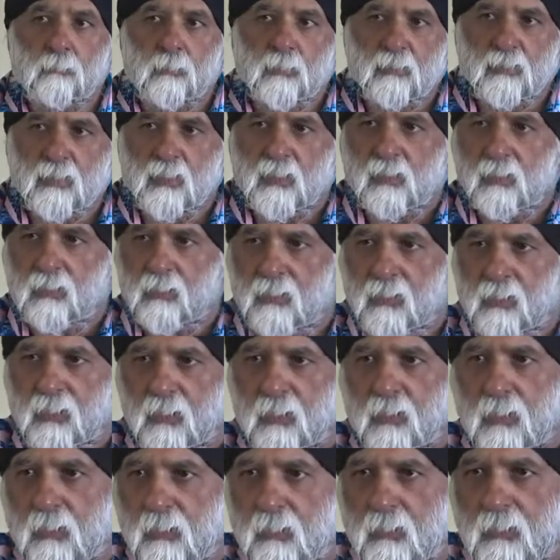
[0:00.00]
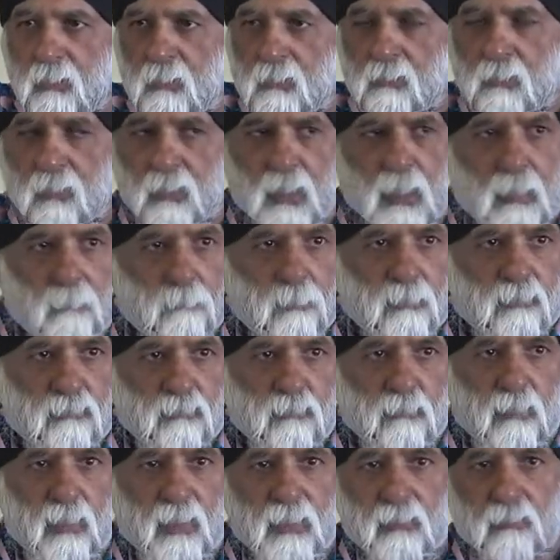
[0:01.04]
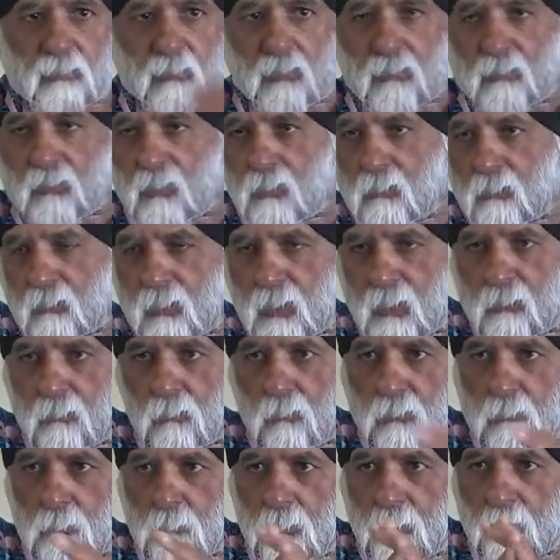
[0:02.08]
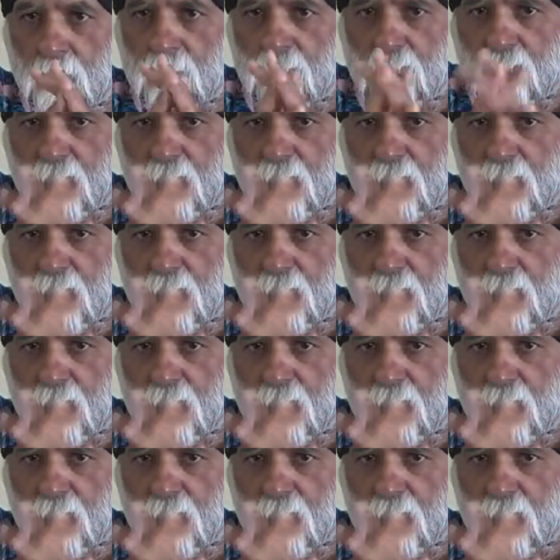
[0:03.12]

particularly the campus director and all the people